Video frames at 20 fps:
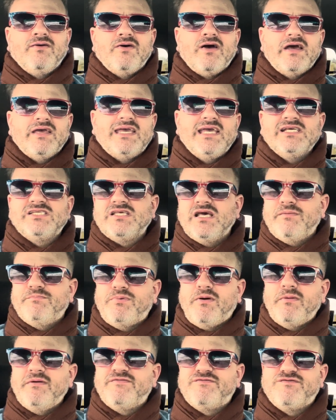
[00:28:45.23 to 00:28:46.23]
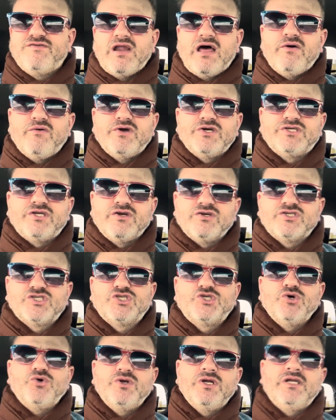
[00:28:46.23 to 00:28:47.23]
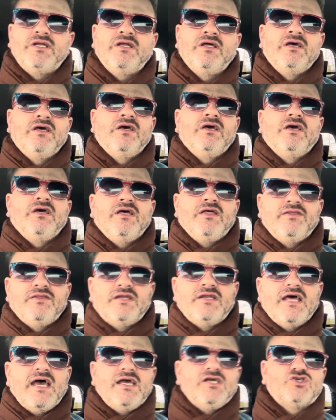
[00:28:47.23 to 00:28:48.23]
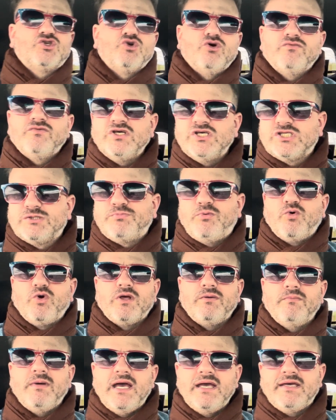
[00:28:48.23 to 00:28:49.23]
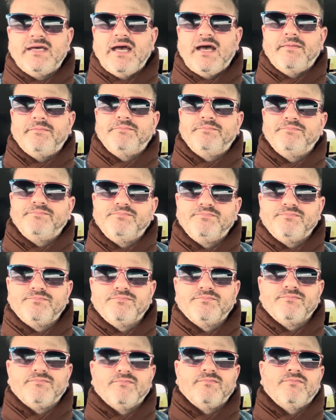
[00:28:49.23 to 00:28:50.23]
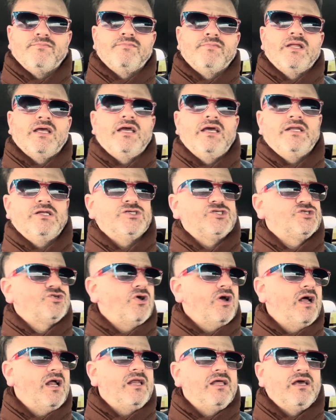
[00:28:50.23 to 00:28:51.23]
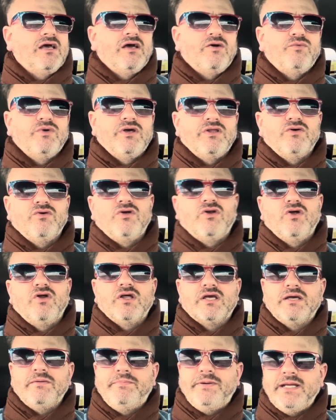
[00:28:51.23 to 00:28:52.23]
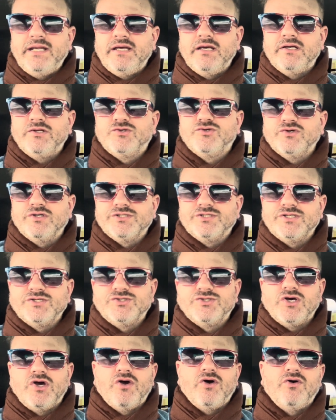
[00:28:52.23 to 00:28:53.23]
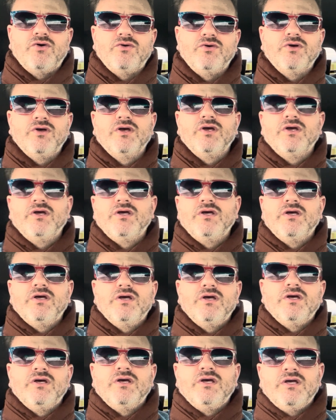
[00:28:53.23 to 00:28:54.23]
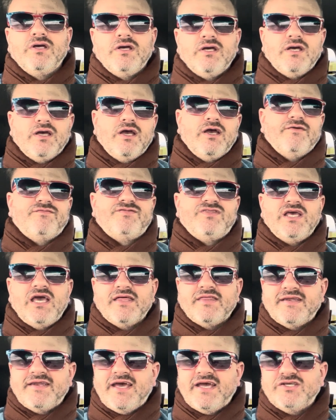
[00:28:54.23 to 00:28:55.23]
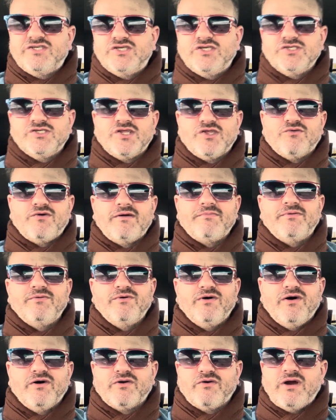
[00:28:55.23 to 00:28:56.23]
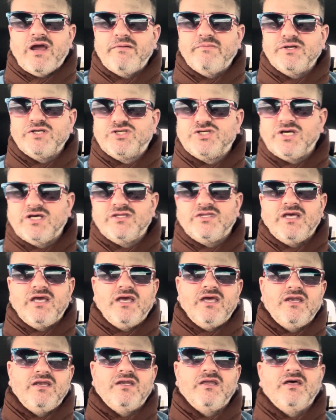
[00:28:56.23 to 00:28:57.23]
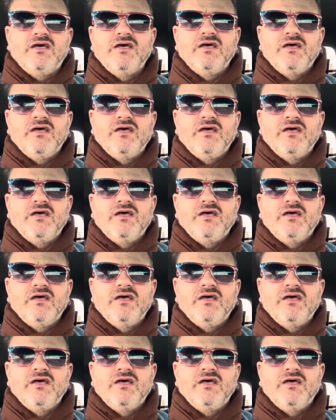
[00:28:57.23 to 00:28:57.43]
I guess they probably flourished, and it suited the nature of their sporting makeup in Australia, where there are a lot of competing interests. And so if the other nations of the rugby world are amateur, then